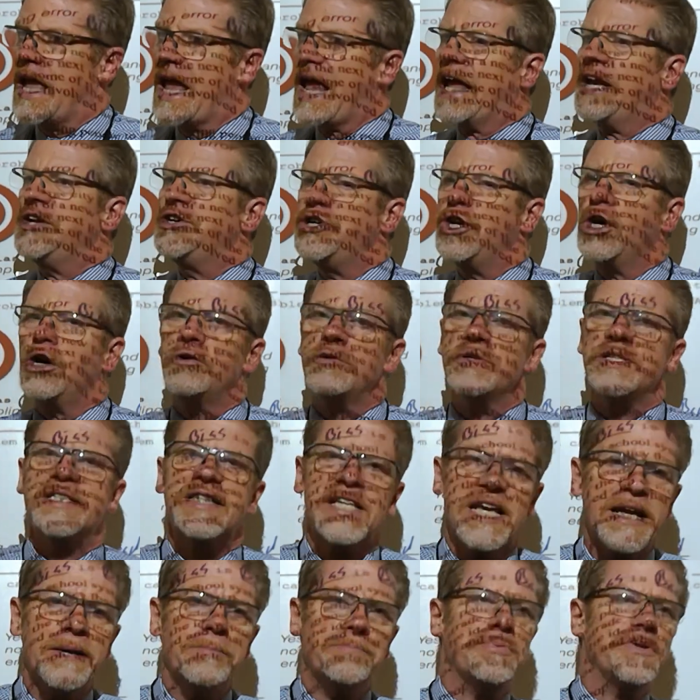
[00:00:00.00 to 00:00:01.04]
and no
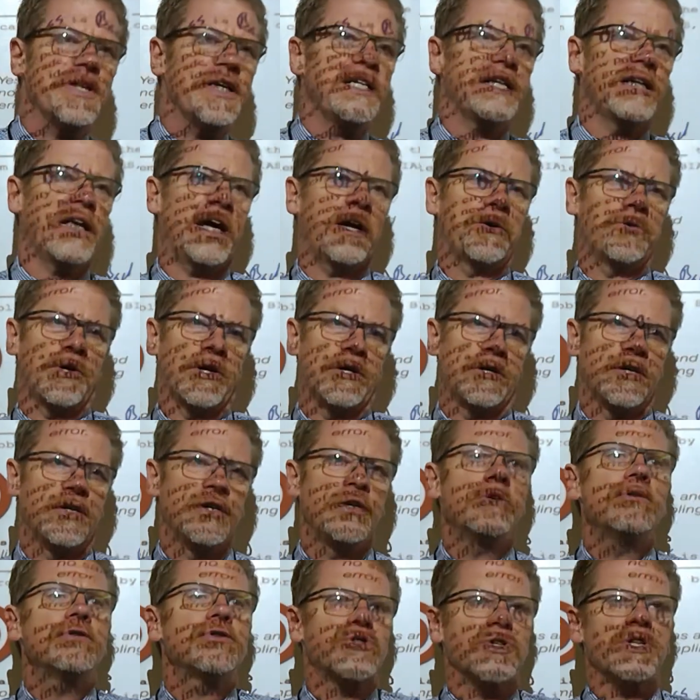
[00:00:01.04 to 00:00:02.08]
sampling error.
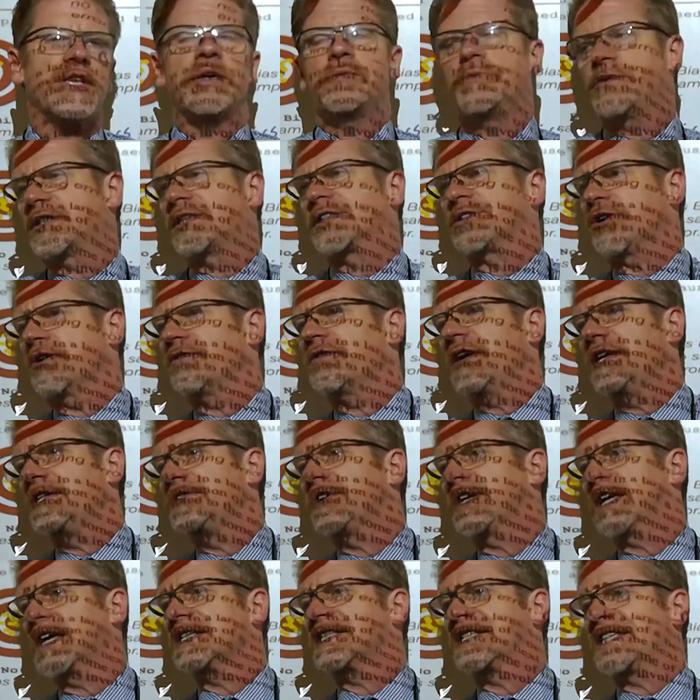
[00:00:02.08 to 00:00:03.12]
Usually with surveys you get